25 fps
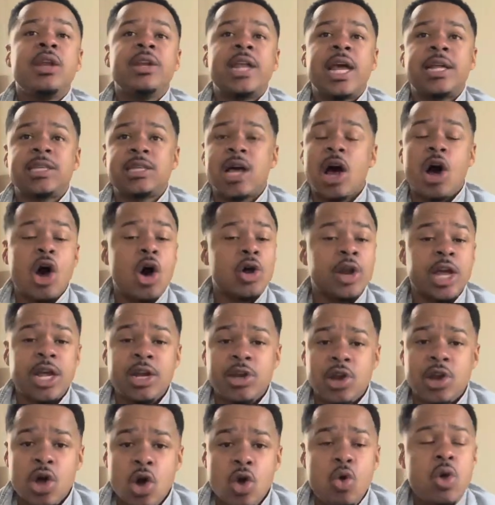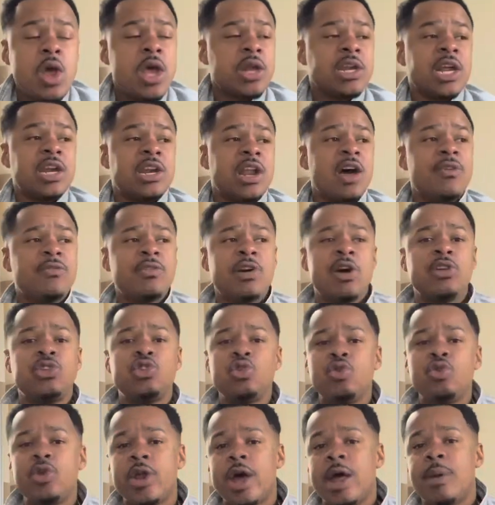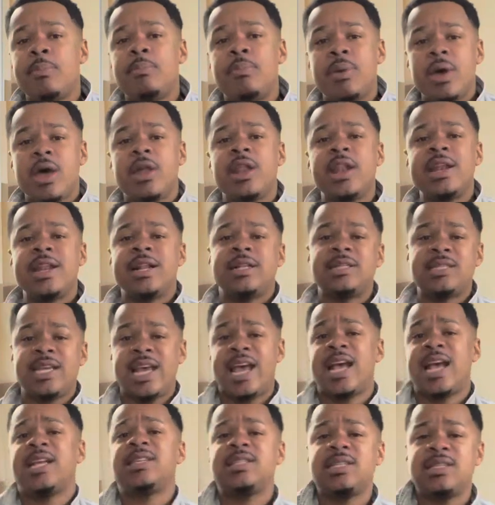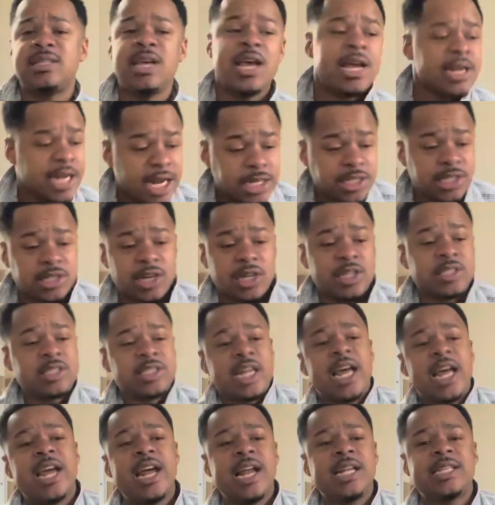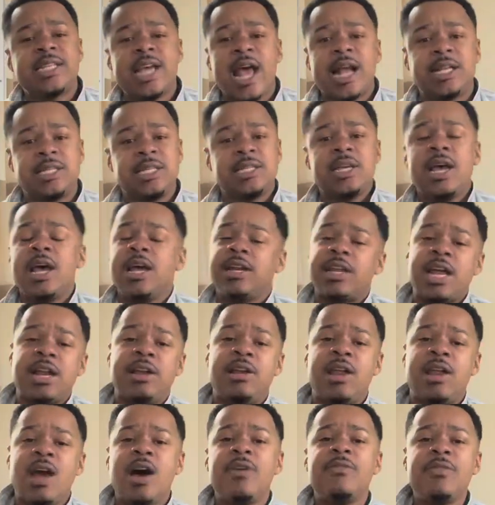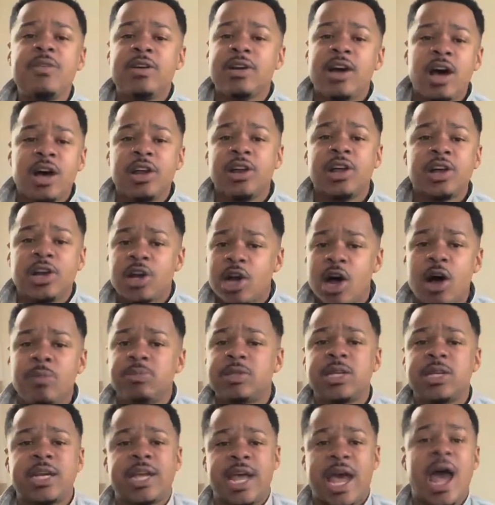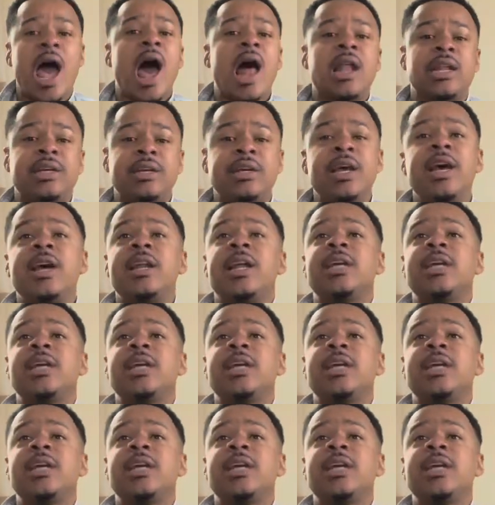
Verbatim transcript: That's all they know. They never gonna do nothing better than Texas. They just gonna stay in Texas. They never gonna come to Cali.